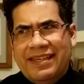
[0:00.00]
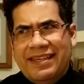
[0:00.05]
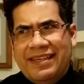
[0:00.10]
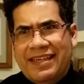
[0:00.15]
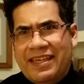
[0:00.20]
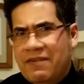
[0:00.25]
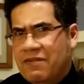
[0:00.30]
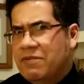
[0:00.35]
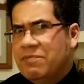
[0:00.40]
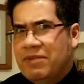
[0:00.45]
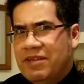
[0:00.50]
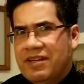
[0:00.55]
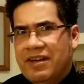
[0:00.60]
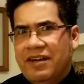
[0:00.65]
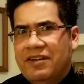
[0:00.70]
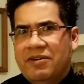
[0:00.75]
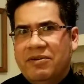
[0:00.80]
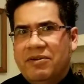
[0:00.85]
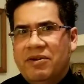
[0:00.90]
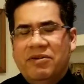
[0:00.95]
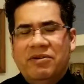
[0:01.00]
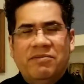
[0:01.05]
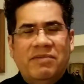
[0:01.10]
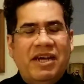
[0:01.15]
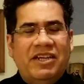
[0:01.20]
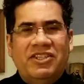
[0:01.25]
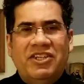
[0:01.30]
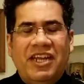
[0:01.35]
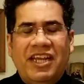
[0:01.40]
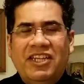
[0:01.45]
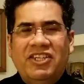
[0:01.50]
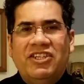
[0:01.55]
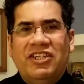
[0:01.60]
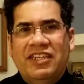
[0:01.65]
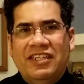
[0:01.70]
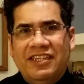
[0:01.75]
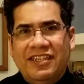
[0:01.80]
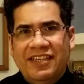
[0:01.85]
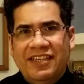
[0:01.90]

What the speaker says: even beyond our own imagination,